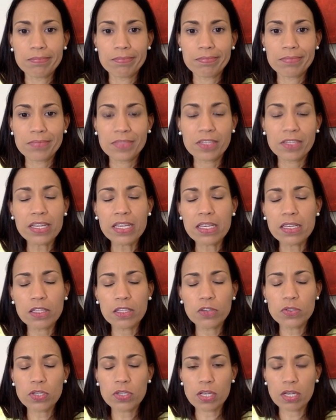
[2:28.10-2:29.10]
in
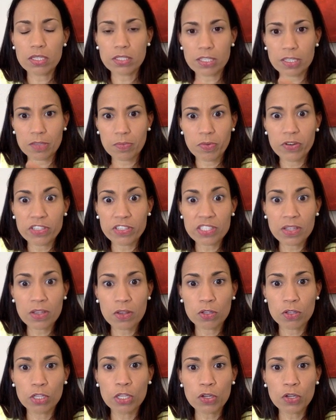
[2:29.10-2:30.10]
close contact, but it's
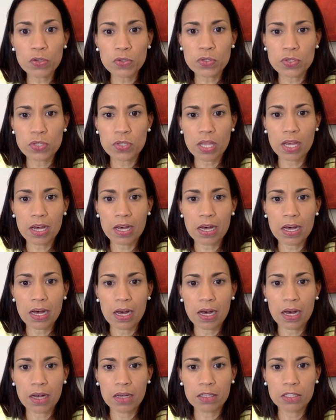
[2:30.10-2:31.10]

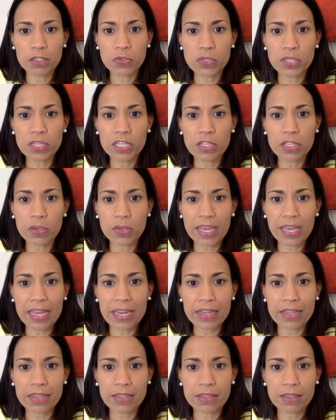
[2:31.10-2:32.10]
closely
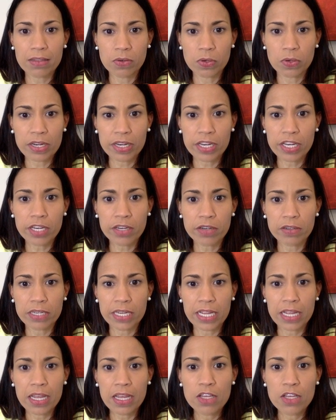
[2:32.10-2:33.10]
located or
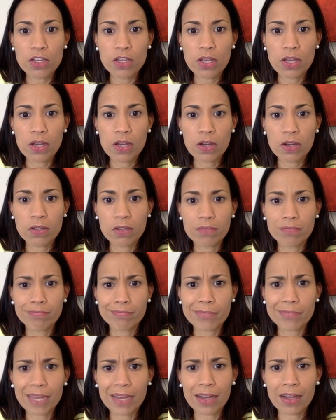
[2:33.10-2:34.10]
nearly
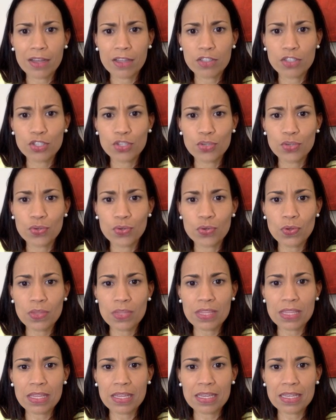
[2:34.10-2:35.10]
to
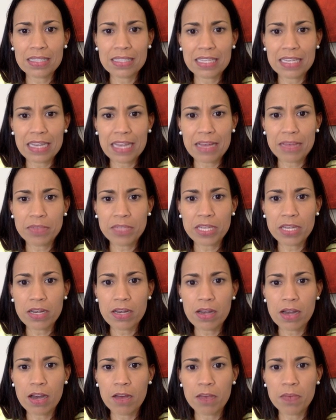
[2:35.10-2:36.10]
the synaptic
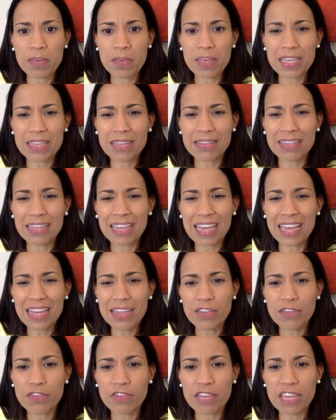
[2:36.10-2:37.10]
knob, it
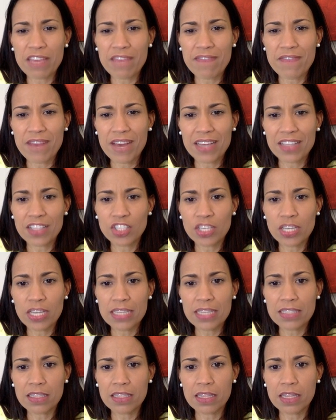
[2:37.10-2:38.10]
kind of
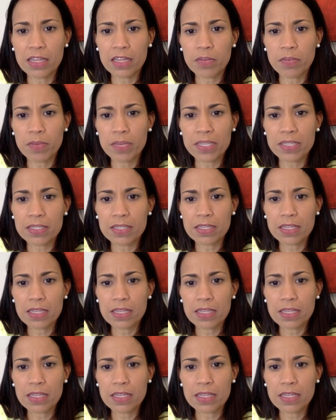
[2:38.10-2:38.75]
invaginates a little bit